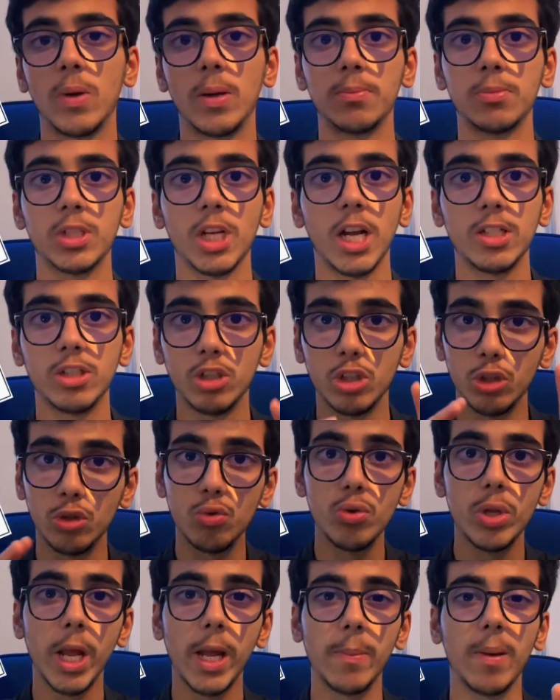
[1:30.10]
websites,
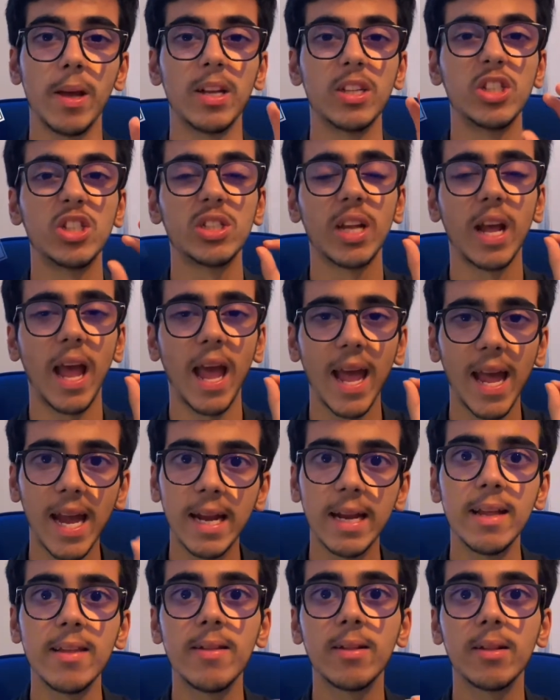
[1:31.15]
you name it, just
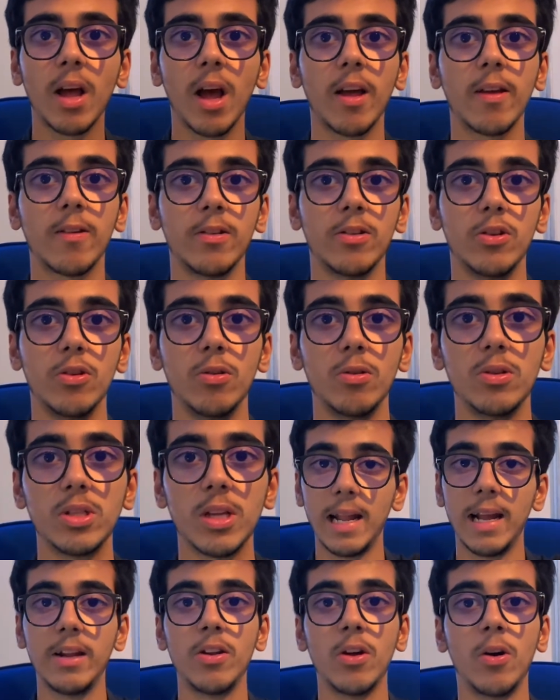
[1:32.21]
anything that I could use
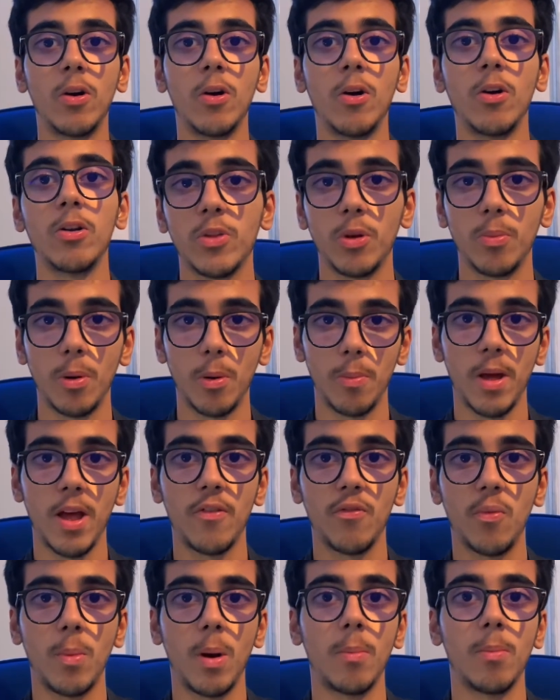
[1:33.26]
later on to prepare
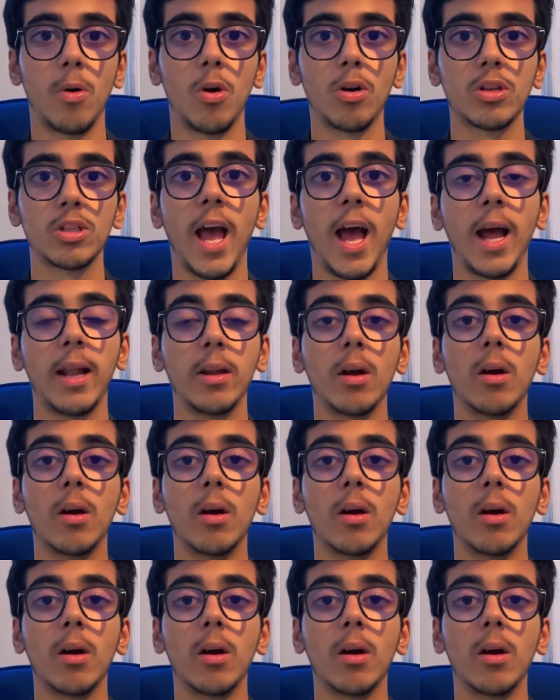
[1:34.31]
for my mocks and